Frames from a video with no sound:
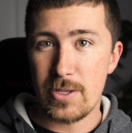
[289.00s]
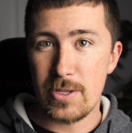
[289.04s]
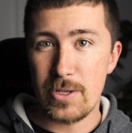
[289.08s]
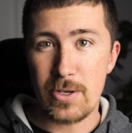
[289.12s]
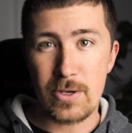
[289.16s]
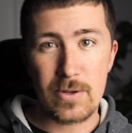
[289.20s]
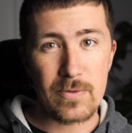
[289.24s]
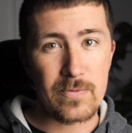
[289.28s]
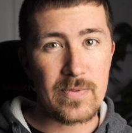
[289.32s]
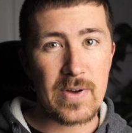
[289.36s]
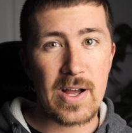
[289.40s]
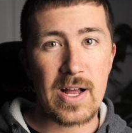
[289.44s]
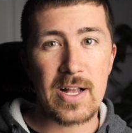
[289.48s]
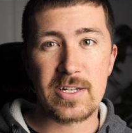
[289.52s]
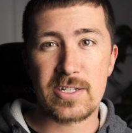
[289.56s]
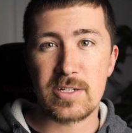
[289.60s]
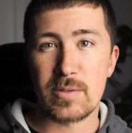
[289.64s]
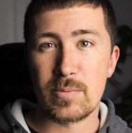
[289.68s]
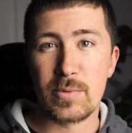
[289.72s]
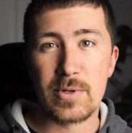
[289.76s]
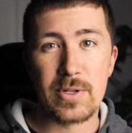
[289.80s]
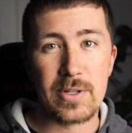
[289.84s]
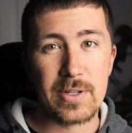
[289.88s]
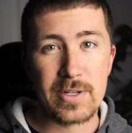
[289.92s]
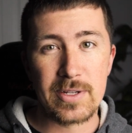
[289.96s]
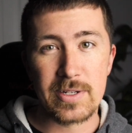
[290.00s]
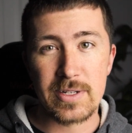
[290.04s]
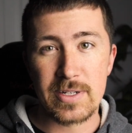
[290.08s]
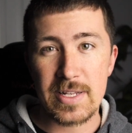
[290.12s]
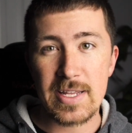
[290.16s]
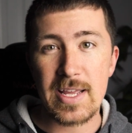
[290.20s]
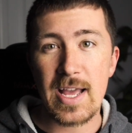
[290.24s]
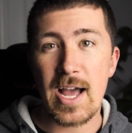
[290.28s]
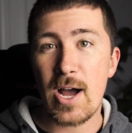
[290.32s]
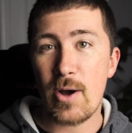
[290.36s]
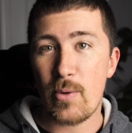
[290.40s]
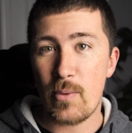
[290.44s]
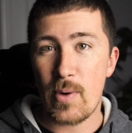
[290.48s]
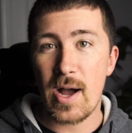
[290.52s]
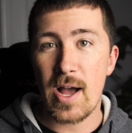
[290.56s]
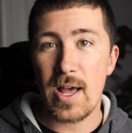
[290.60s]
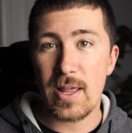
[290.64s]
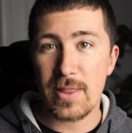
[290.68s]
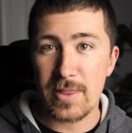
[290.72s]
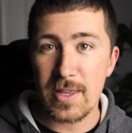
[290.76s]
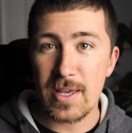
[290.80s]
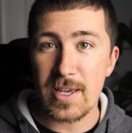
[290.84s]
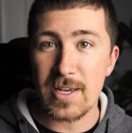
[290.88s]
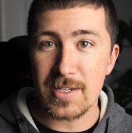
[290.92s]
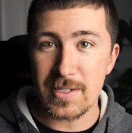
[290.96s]
you can find some really
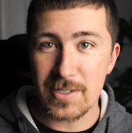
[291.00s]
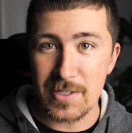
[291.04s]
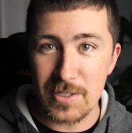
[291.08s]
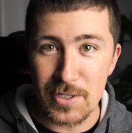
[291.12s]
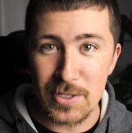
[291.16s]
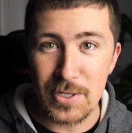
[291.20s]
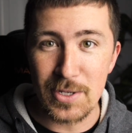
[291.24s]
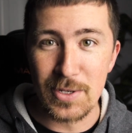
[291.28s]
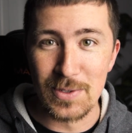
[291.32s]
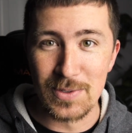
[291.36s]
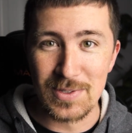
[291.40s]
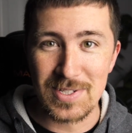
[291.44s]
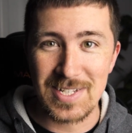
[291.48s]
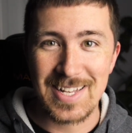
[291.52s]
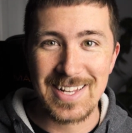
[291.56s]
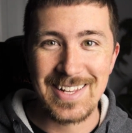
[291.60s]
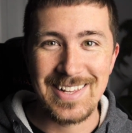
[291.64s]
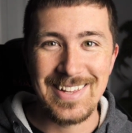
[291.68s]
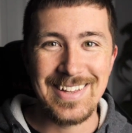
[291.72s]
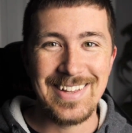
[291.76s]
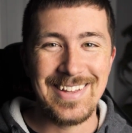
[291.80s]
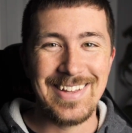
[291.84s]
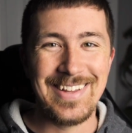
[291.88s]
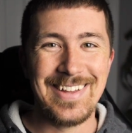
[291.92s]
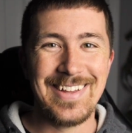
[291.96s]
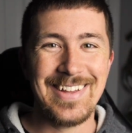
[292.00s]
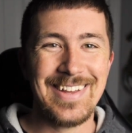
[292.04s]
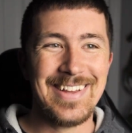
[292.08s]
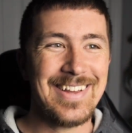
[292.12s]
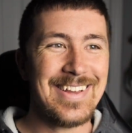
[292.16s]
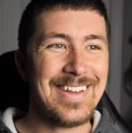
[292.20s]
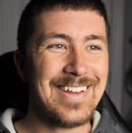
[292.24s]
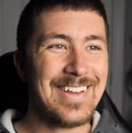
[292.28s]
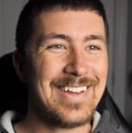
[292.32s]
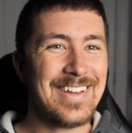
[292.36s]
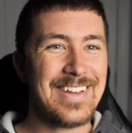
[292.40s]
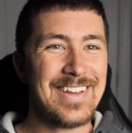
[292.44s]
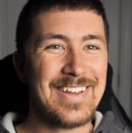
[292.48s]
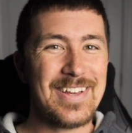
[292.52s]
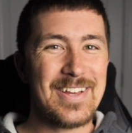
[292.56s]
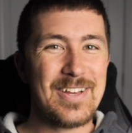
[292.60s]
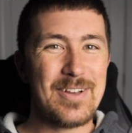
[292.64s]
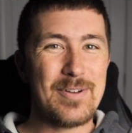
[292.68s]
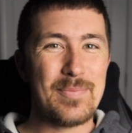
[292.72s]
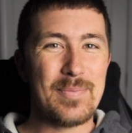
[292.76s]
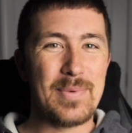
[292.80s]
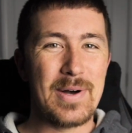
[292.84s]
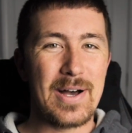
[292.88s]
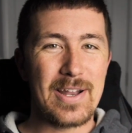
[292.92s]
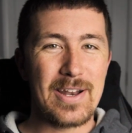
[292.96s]
DIY things to use.
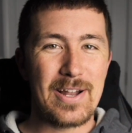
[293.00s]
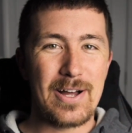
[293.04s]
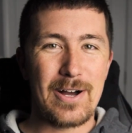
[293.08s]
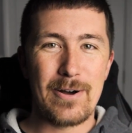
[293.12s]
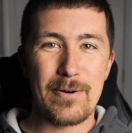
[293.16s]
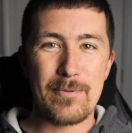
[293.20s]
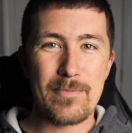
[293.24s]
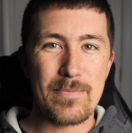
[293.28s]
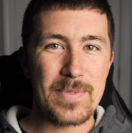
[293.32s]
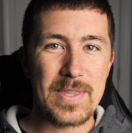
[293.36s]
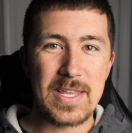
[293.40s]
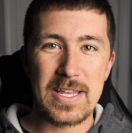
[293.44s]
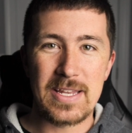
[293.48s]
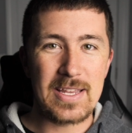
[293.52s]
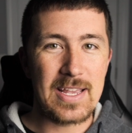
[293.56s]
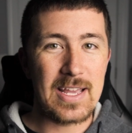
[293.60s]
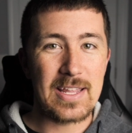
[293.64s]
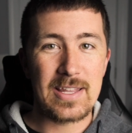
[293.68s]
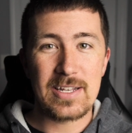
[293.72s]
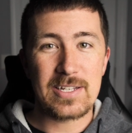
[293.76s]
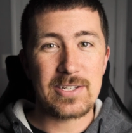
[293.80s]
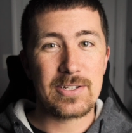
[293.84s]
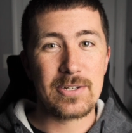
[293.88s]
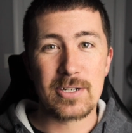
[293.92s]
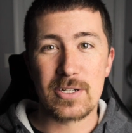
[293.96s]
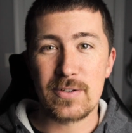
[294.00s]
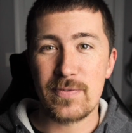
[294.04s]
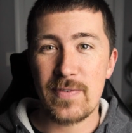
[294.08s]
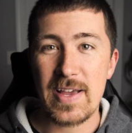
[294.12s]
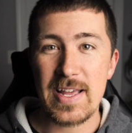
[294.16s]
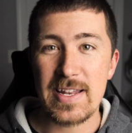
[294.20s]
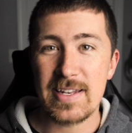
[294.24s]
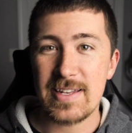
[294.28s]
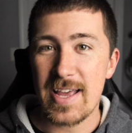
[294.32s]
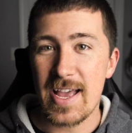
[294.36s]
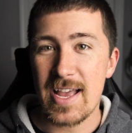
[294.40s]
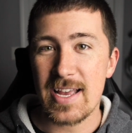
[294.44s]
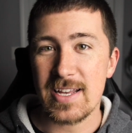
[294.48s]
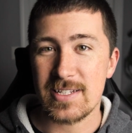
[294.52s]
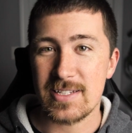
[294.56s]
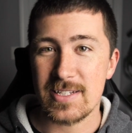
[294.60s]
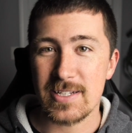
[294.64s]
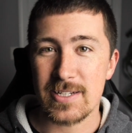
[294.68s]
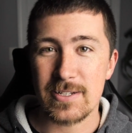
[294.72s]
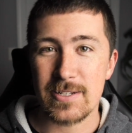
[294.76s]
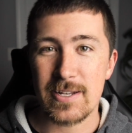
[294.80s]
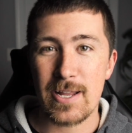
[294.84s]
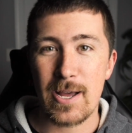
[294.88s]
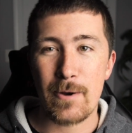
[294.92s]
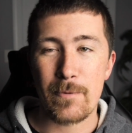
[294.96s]
But yeah, this looks
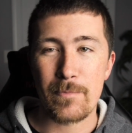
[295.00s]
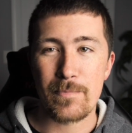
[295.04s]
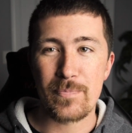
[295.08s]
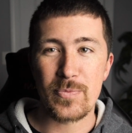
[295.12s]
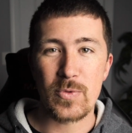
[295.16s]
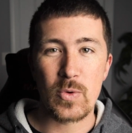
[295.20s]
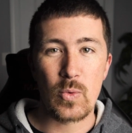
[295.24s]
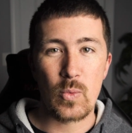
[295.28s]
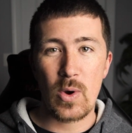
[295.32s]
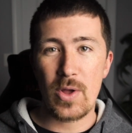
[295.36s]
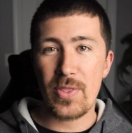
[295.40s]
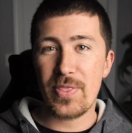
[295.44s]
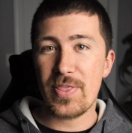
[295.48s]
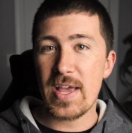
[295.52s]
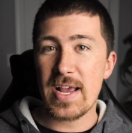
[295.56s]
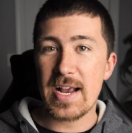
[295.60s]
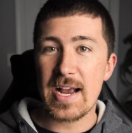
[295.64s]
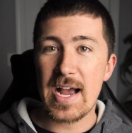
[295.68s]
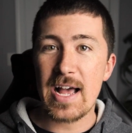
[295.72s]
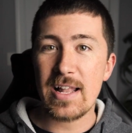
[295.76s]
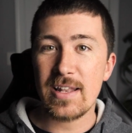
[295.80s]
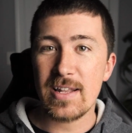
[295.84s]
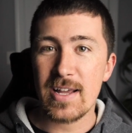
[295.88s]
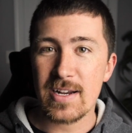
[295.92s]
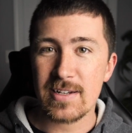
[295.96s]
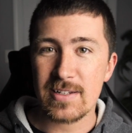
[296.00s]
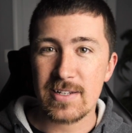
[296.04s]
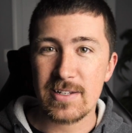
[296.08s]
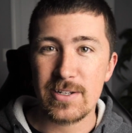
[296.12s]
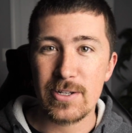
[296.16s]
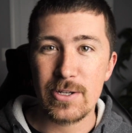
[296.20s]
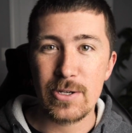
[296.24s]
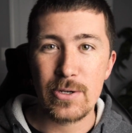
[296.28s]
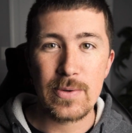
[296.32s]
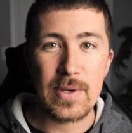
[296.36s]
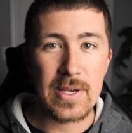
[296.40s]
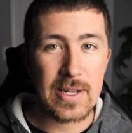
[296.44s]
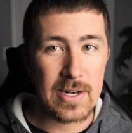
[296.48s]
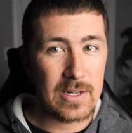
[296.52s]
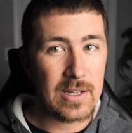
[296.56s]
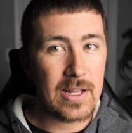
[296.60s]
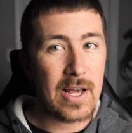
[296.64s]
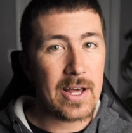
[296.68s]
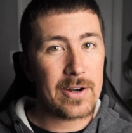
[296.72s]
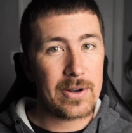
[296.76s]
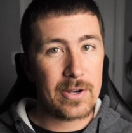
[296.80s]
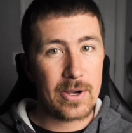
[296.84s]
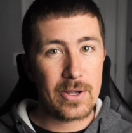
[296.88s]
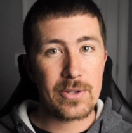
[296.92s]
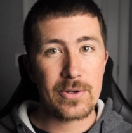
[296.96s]
fantastic. Now, one thing I like to do, and a
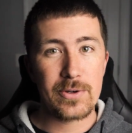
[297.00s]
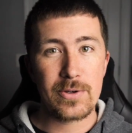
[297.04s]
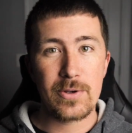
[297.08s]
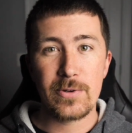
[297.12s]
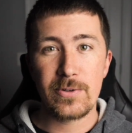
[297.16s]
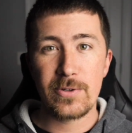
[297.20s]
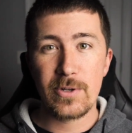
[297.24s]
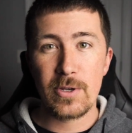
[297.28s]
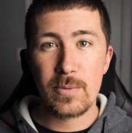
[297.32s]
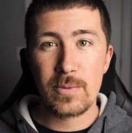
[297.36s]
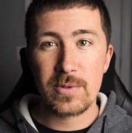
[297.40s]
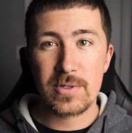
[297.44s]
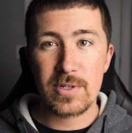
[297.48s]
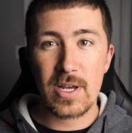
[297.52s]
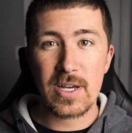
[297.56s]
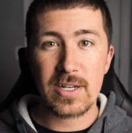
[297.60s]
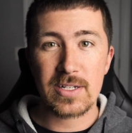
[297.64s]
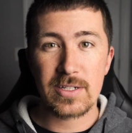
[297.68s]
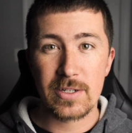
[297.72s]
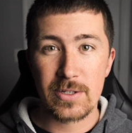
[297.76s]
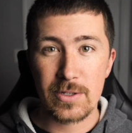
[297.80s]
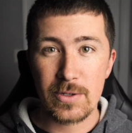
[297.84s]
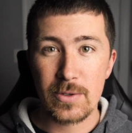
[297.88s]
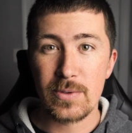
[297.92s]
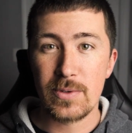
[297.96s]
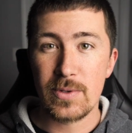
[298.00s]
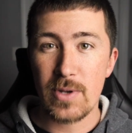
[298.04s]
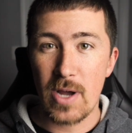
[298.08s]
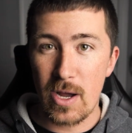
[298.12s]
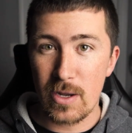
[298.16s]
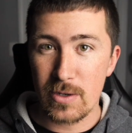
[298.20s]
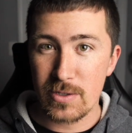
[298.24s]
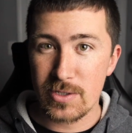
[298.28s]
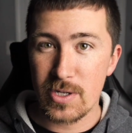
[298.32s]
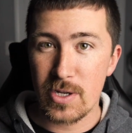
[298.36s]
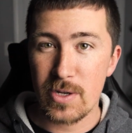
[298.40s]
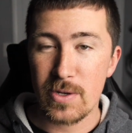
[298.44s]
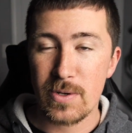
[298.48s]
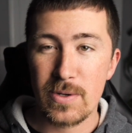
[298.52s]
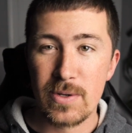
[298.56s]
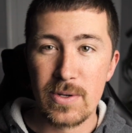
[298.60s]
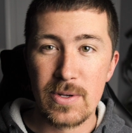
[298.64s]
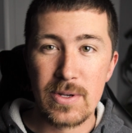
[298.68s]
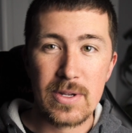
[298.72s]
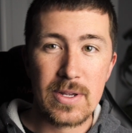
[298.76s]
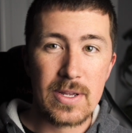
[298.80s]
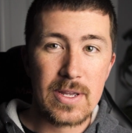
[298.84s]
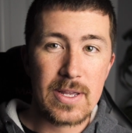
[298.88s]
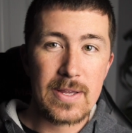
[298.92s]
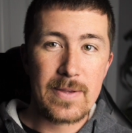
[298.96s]
lot of other YouTubers like to do also,
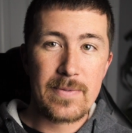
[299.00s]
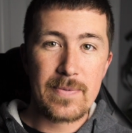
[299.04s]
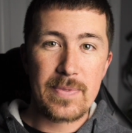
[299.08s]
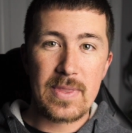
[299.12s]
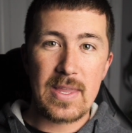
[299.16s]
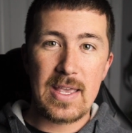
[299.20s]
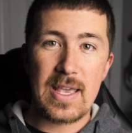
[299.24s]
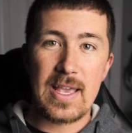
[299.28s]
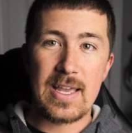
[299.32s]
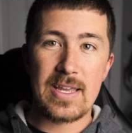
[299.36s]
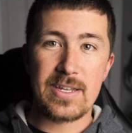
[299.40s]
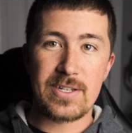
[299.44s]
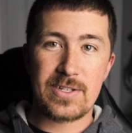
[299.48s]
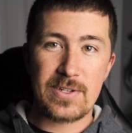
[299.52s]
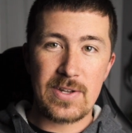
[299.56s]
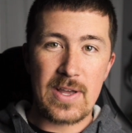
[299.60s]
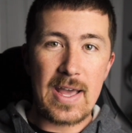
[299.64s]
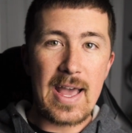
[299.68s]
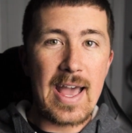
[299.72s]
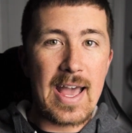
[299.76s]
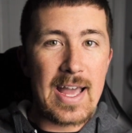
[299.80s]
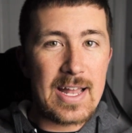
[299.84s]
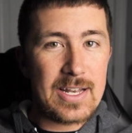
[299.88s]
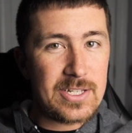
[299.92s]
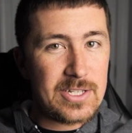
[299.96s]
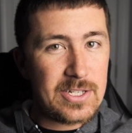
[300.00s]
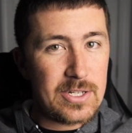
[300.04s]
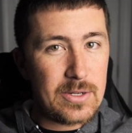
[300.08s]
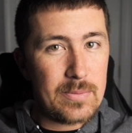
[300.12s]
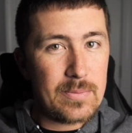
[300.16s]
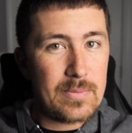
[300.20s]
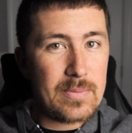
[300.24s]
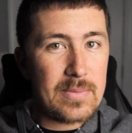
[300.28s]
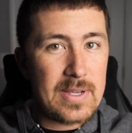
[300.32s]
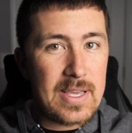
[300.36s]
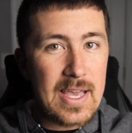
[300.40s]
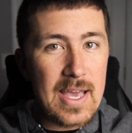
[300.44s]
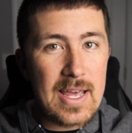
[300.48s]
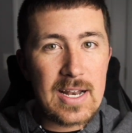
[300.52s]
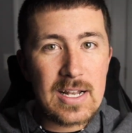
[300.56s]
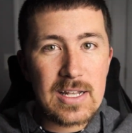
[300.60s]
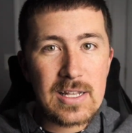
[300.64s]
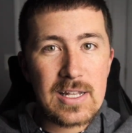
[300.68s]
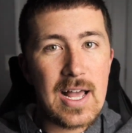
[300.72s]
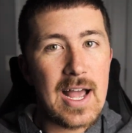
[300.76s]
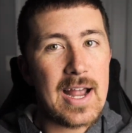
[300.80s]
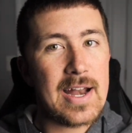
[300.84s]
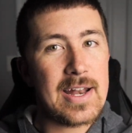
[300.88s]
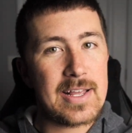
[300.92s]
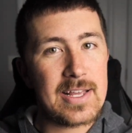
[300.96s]
is to add some kind of
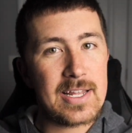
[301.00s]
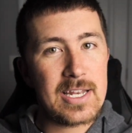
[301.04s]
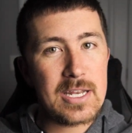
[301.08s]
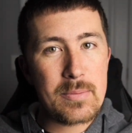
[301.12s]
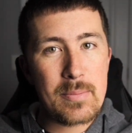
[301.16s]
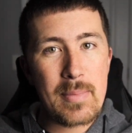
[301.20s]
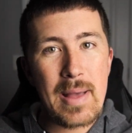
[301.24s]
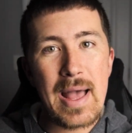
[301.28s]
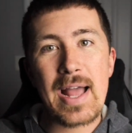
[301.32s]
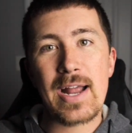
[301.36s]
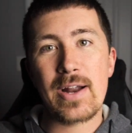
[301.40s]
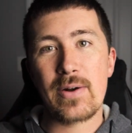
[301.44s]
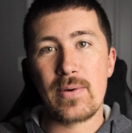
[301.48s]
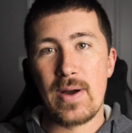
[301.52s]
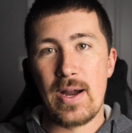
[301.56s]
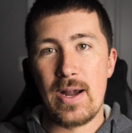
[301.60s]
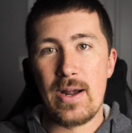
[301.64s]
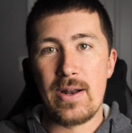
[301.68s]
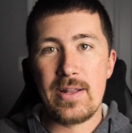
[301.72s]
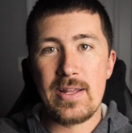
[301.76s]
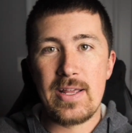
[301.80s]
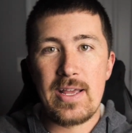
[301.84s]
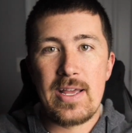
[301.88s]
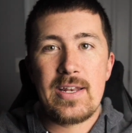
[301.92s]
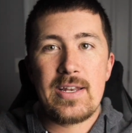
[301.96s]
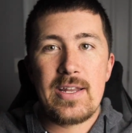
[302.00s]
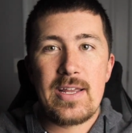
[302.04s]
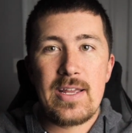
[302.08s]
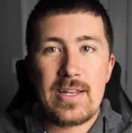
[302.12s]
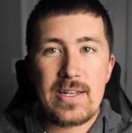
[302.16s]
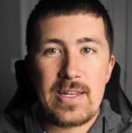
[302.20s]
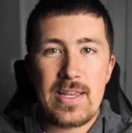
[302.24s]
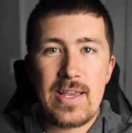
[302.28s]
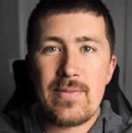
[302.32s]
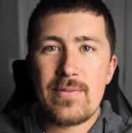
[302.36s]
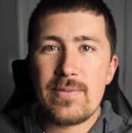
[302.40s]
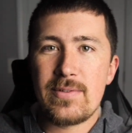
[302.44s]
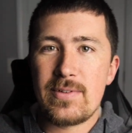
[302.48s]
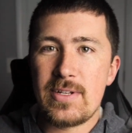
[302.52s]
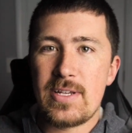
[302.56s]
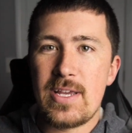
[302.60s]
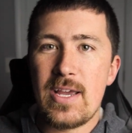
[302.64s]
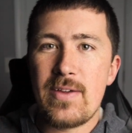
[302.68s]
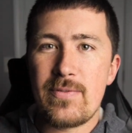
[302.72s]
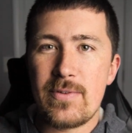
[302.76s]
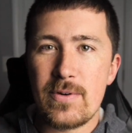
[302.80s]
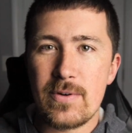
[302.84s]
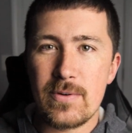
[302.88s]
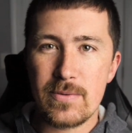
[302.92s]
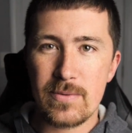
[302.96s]
lighting in the background and
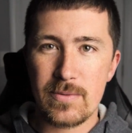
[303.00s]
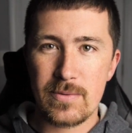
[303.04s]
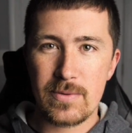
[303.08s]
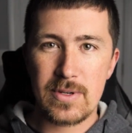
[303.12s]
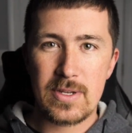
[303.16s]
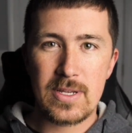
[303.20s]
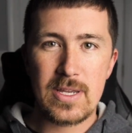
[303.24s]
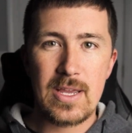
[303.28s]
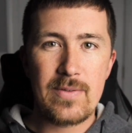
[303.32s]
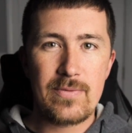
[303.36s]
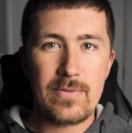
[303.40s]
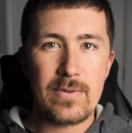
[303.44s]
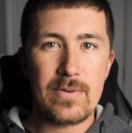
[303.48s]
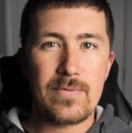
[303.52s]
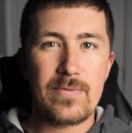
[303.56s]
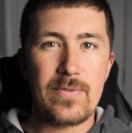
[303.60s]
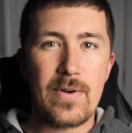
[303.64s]
give your